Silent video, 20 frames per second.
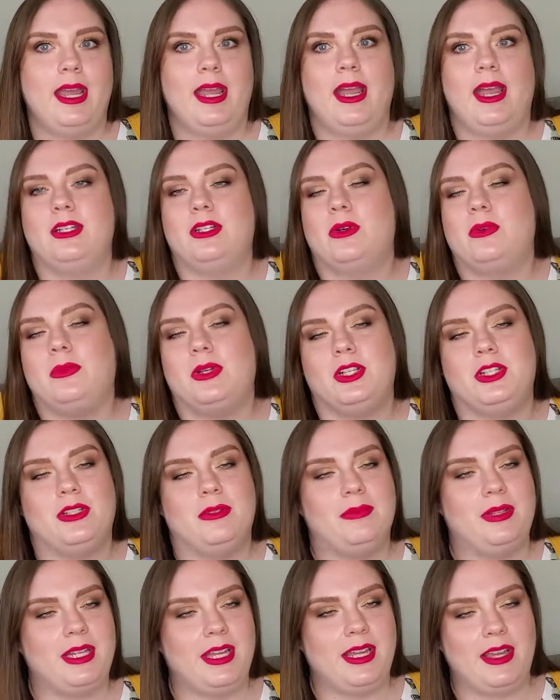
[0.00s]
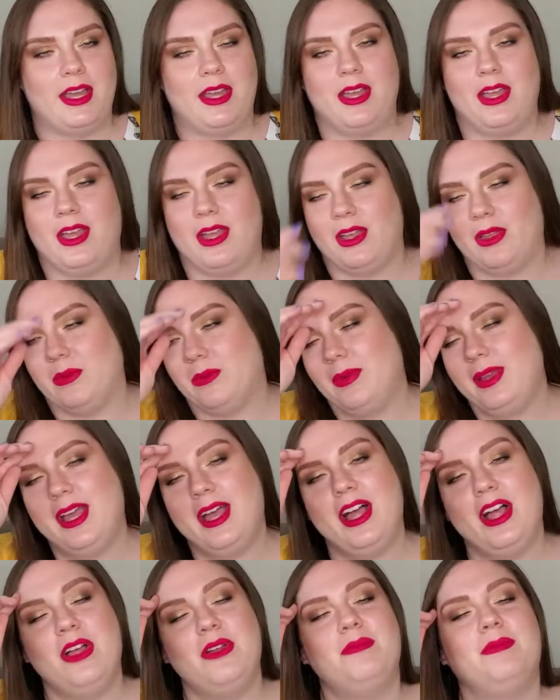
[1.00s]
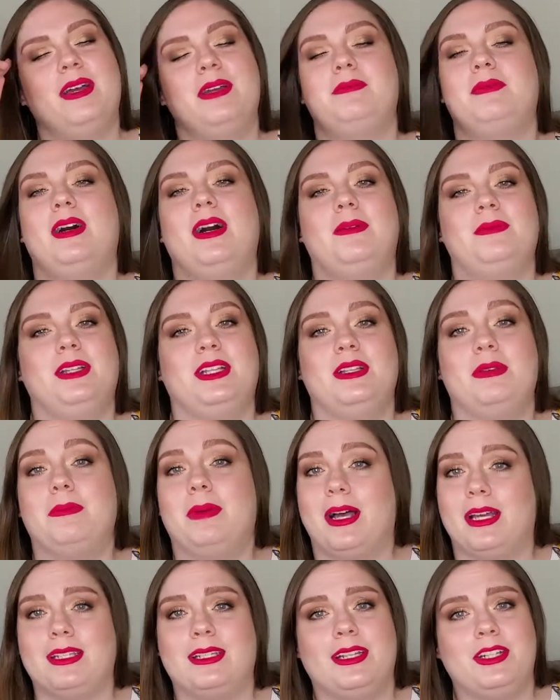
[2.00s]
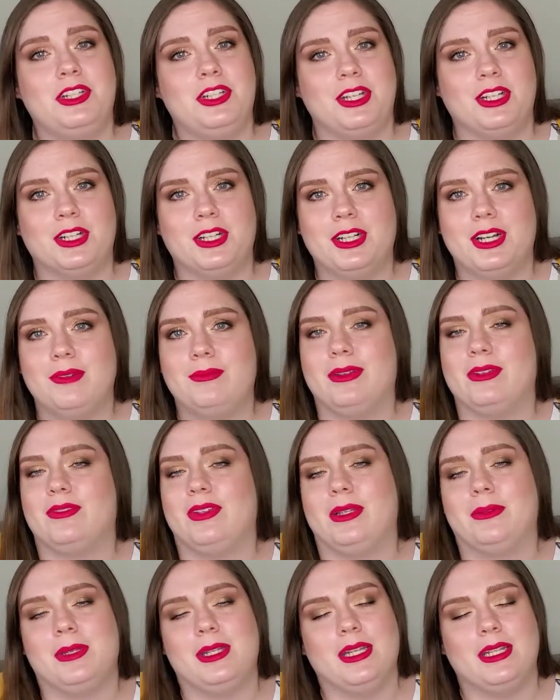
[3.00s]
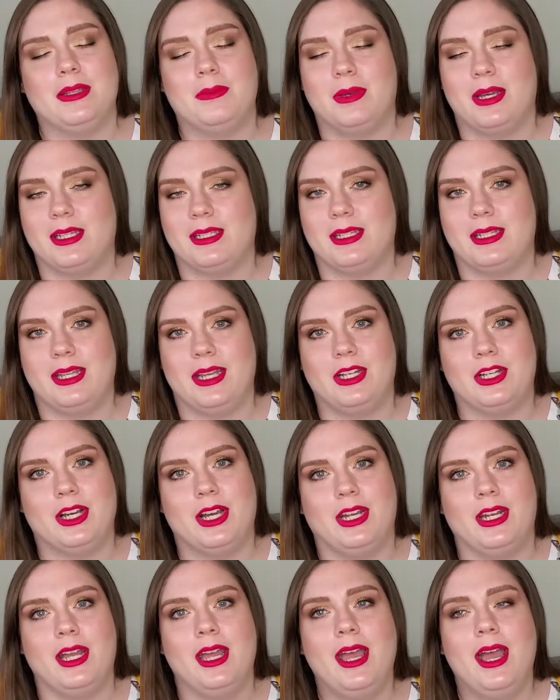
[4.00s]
I don't wish them any ill will. My mom did the best that she could. My family did the best that they could,